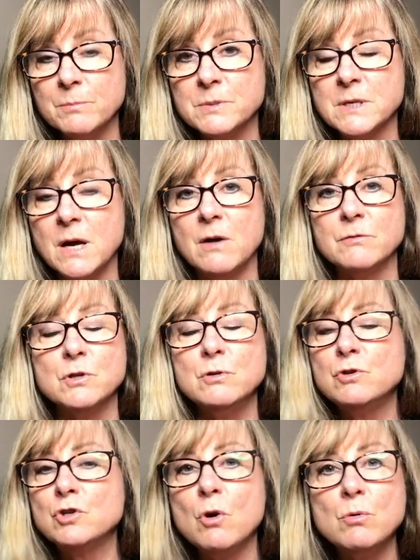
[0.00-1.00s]
themselves,
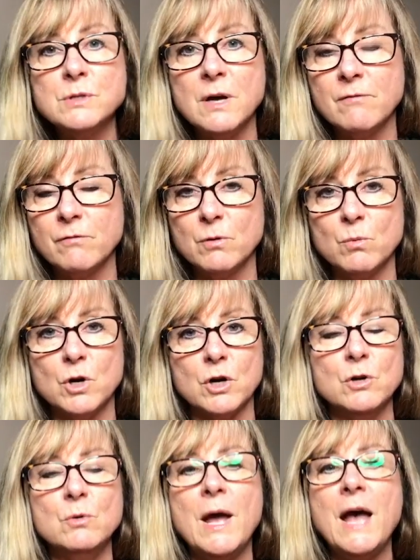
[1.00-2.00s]
who shows up for
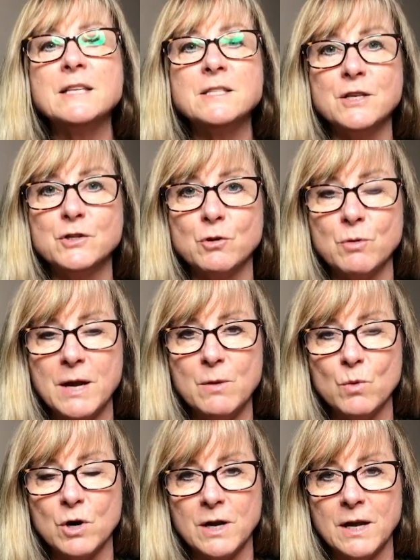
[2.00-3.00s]
work, who has this
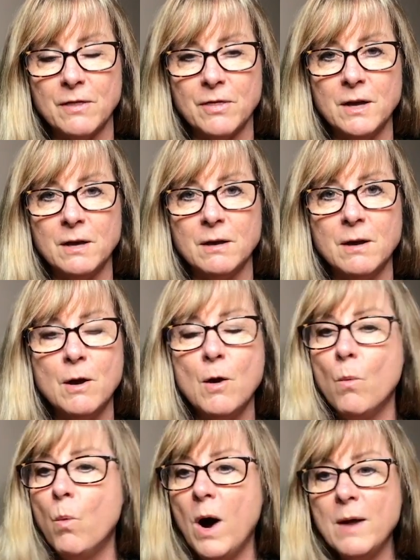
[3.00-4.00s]
great work ethic,
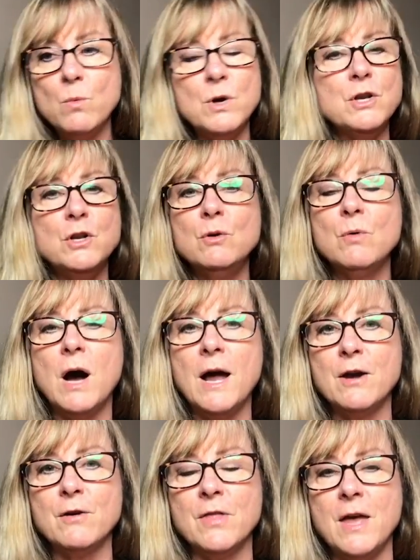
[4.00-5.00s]
why wouldn't you
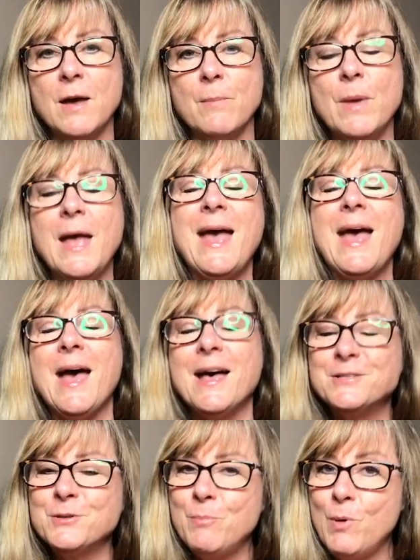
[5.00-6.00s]
hire them
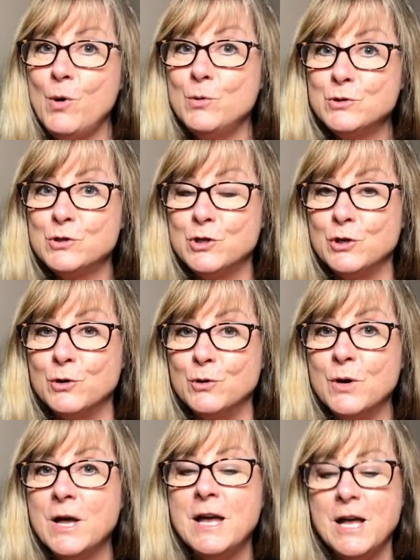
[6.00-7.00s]
as opposed
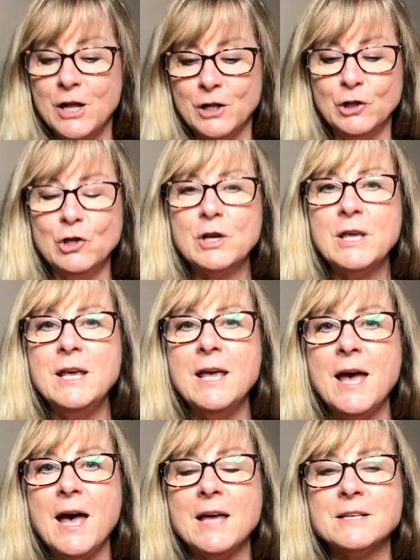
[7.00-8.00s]
to
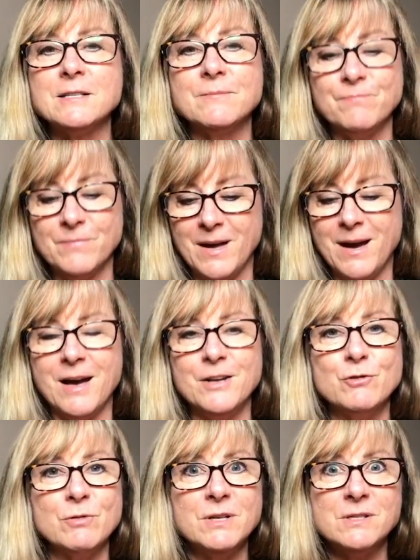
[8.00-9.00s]
looking at
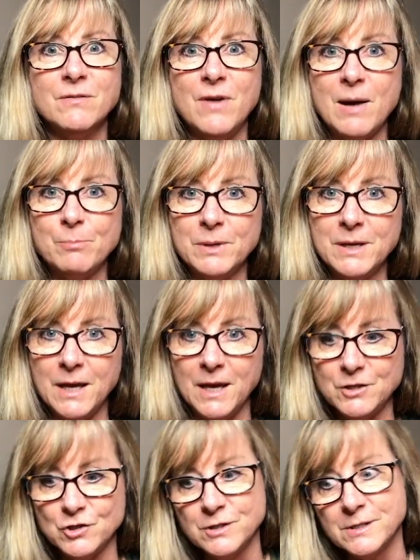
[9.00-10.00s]
hundreds of
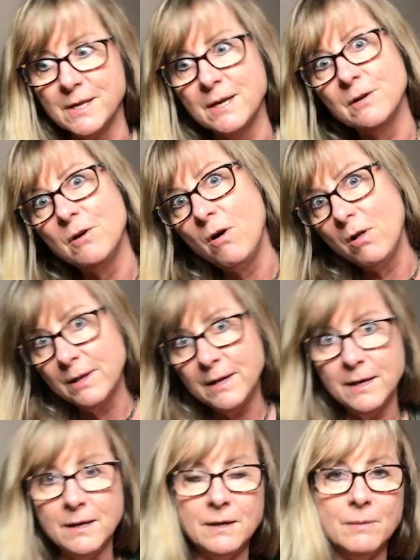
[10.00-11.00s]
applications, then
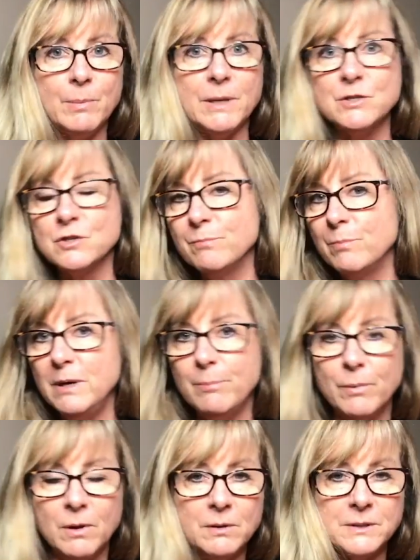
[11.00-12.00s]
calling in a bunch of
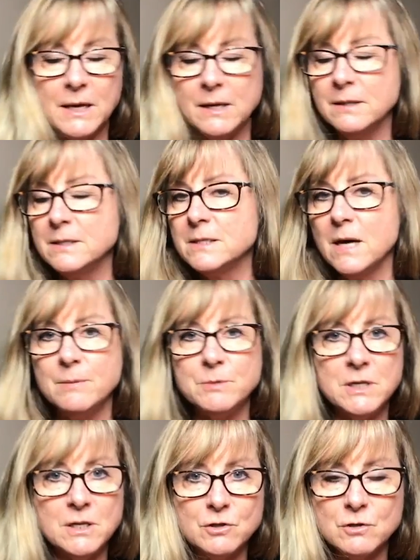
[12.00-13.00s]
people, taking the
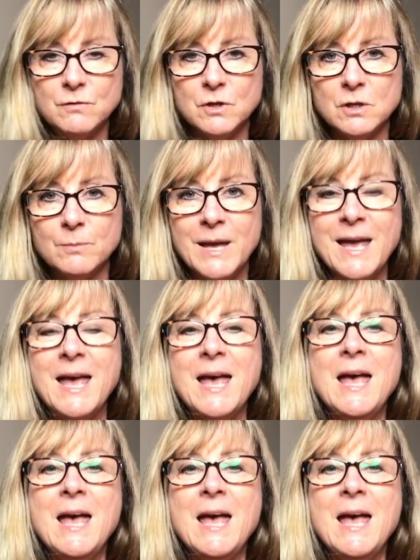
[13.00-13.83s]
time to interview them,